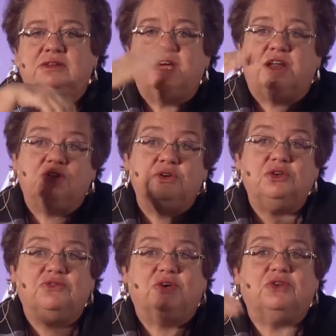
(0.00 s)
not who
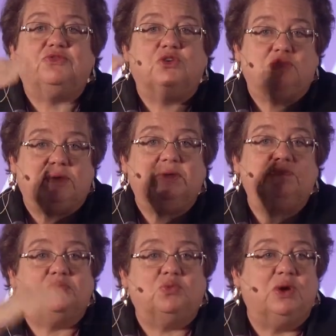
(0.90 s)
you voted for, but
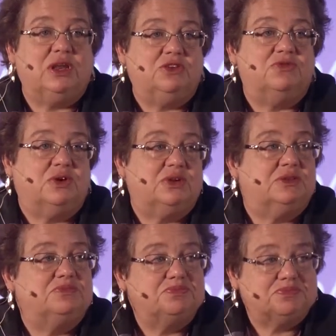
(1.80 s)
when you
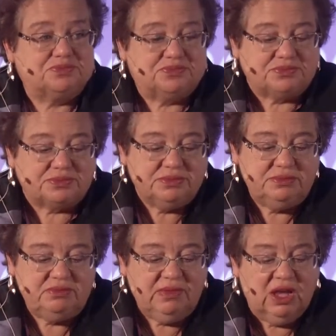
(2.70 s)
voted
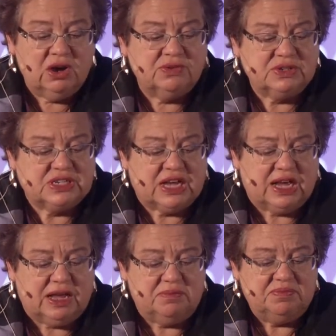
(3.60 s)
over
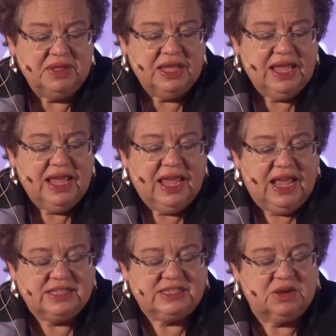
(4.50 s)
time.
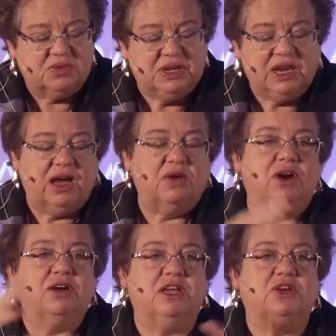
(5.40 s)
And so we now
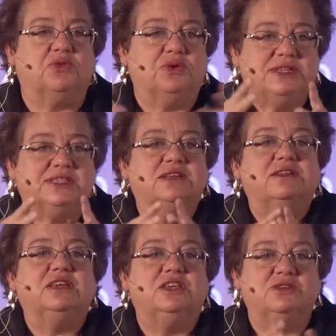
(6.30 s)
are
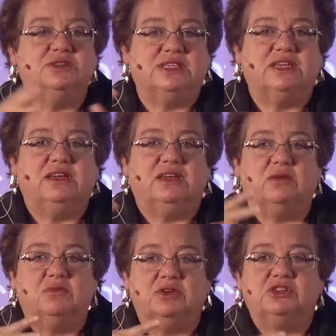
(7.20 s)
increasingly using
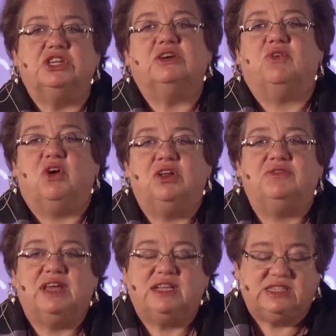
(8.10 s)
merging of all of
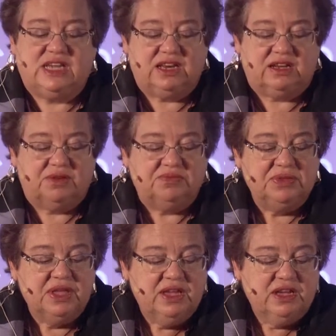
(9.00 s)
that data
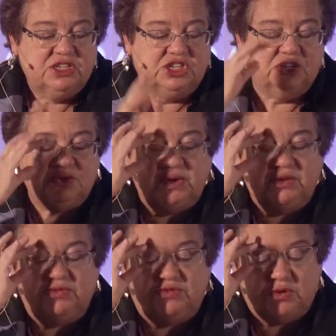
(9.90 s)
to
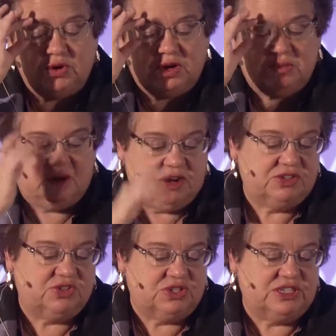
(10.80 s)
inform our
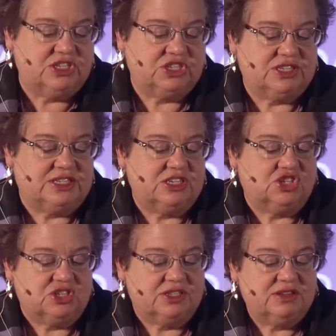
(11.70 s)
strategic
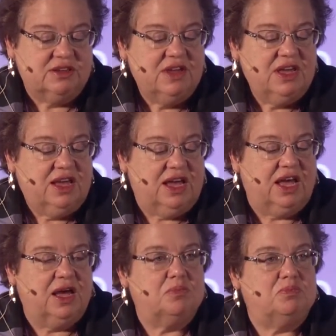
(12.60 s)
decisions,
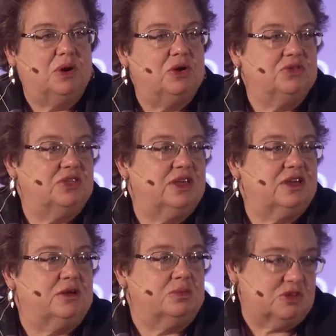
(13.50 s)
uh, both
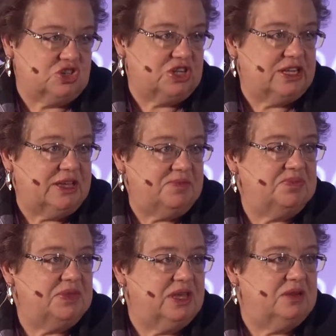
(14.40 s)
commercially
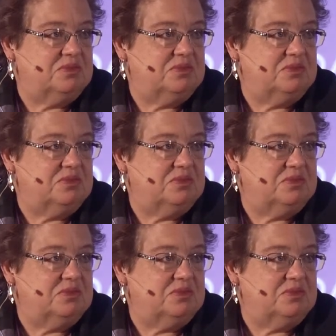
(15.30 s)
in